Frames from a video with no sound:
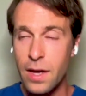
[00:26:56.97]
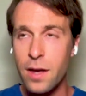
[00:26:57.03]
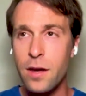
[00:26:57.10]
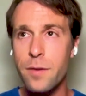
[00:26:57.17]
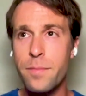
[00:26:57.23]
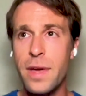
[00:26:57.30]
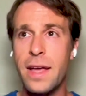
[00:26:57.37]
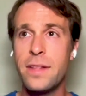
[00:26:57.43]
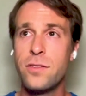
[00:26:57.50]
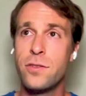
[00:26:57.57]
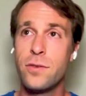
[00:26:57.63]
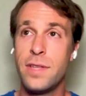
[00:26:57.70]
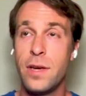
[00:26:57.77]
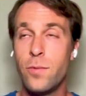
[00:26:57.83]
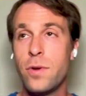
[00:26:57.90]
um, and
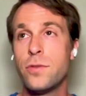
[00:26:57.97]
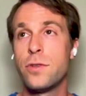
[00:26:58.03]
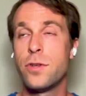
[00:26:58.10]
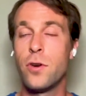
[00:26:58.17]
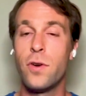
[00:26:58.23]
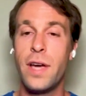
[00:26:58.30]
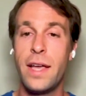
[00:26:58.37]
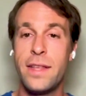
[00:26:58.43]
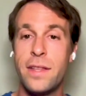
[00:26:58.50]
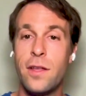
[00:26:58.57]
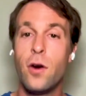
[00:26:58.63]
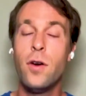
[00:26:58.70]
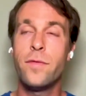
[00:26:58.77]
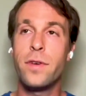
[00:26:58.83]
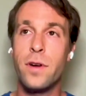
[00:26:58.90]
so they want to go ahead
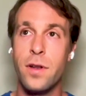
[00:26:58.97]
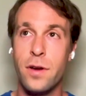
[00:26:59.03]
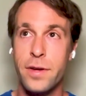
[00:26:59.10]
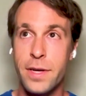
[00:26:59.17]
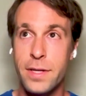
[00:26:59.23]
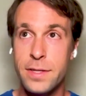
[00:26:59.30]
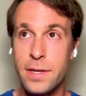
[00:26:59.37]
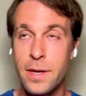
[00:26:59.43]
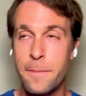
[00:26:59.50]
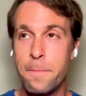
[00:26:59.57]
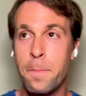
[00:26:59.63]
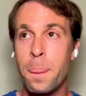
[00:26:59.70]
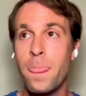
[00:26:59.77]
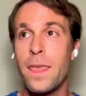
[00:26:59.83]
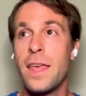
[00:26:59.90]
and overclock it.
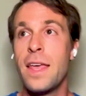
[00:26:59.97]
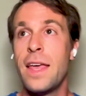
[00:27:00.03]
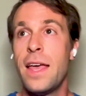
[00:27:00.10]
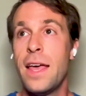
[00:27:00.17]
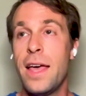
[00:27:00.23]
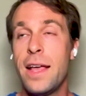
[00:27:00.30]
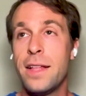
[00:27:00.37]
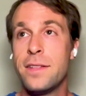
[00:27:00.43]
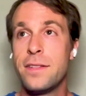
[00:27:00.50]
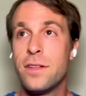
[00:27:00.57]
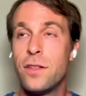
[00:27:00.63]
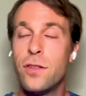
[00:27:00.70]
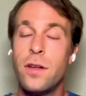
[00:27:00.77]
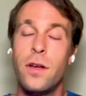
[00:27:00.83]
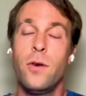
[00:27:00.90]
And
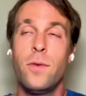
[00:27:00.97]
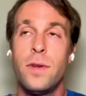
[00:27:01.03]
not